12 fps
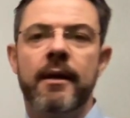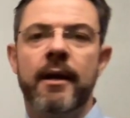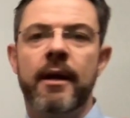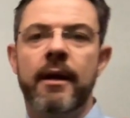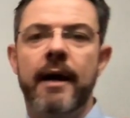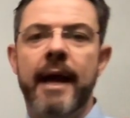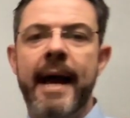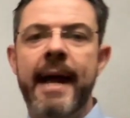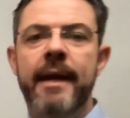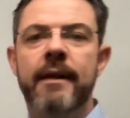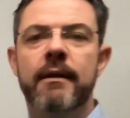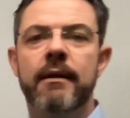uh,
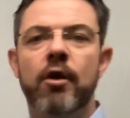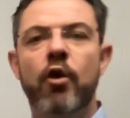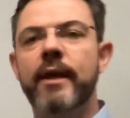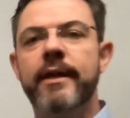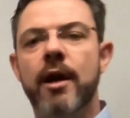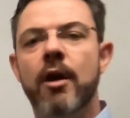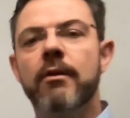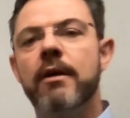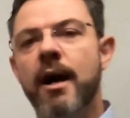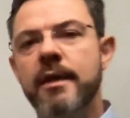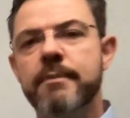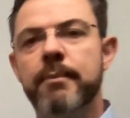and look at the Old Arts